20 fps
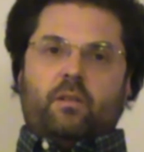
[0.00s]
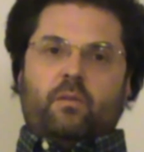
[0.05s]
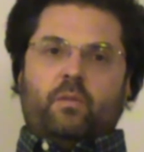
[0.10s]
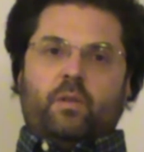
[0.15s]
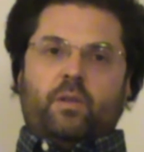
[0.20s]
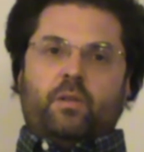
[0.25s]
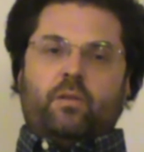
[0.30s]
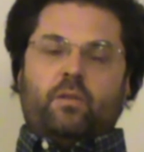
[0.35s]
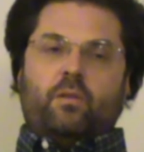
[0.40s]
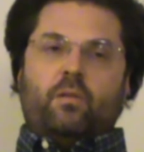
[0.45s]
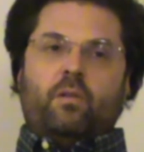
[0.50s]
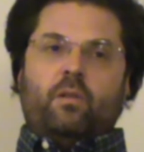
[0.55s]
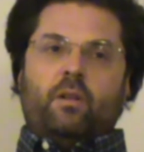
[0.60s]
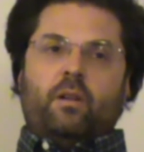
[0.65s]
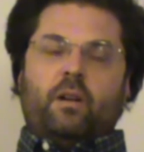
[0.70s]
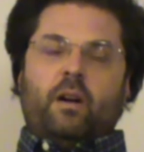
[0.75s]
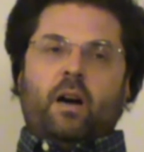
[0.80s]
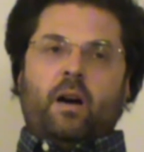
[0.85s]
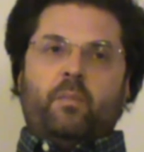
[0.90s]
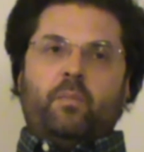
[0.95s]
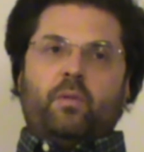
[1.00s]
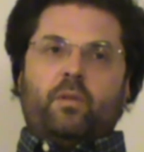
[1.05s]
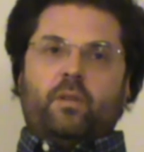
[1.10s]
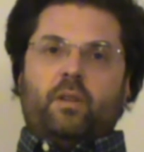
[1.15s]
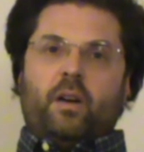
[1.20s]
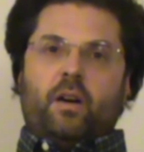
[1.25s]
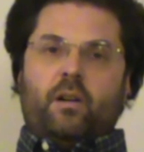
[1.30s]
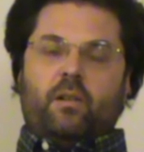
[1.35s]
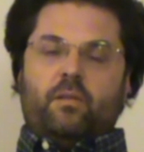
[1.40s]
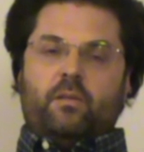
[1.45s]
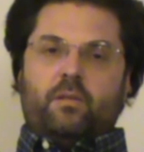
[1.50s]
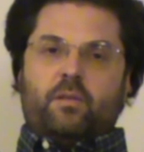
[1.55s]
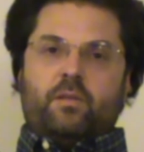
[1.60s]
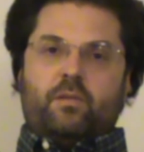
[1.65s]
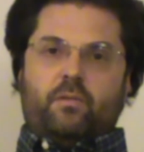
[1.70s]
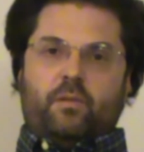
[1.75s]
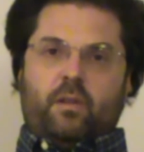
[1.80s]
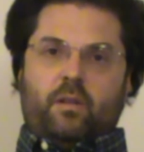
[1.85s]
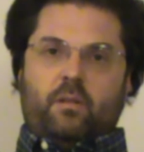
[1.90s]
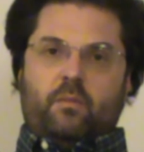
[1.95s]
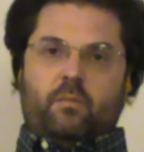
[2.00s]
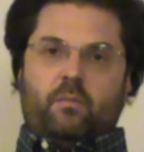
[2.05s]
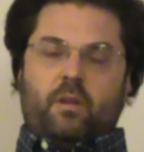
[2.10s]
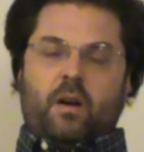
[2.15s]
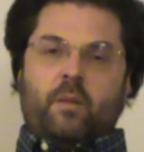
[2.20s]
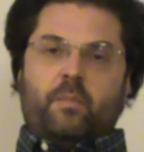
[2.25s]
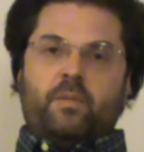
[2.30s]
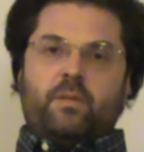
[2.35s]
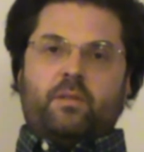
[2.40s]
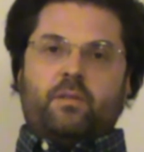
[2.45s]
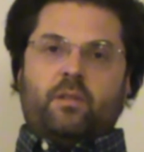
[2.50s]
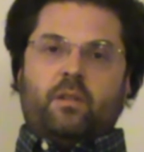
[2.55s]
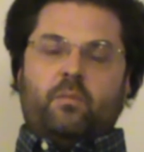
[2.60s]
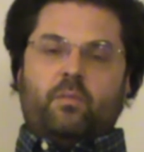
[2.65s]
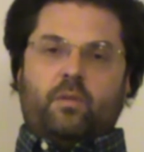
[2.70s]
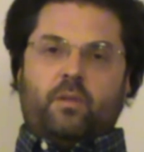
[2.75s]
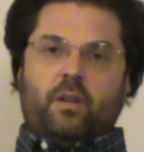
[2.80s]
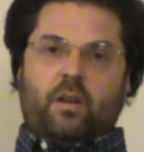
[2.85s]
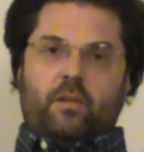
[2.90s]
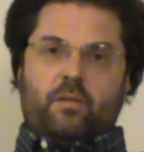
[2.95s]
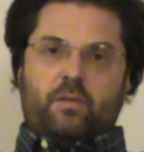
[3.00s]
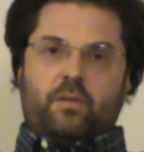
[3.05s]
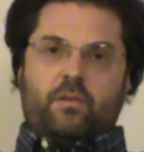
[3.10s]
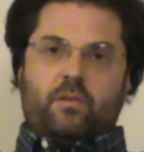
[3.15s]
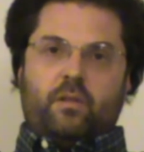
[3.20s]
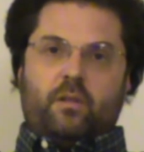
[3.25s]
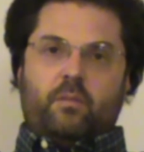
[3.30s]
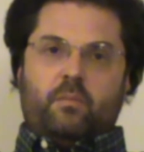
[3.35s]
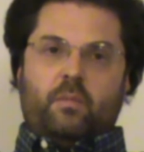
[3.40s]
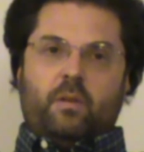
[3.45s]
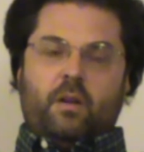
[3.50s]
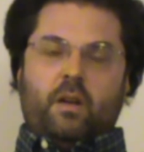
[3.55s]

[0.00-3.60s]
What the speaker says: whether you're going up or downstream, upstream or downstream.